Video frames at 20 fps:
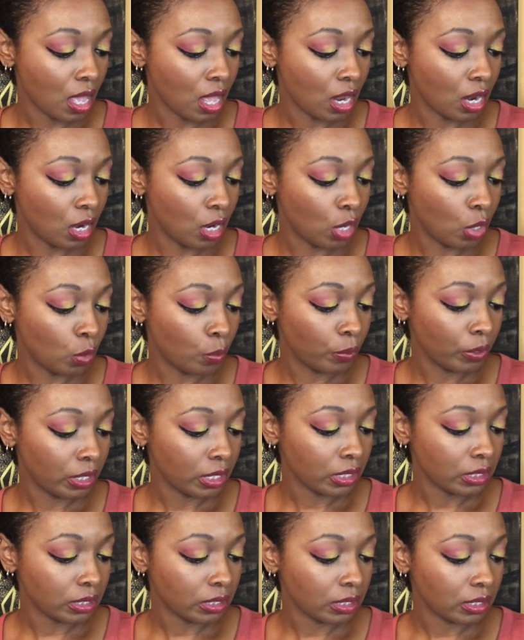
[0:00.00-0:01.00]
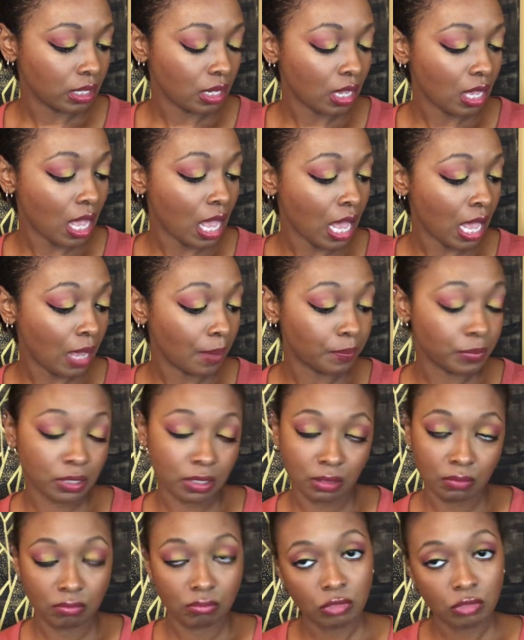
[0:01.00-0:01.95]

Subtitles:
lupulus, hops.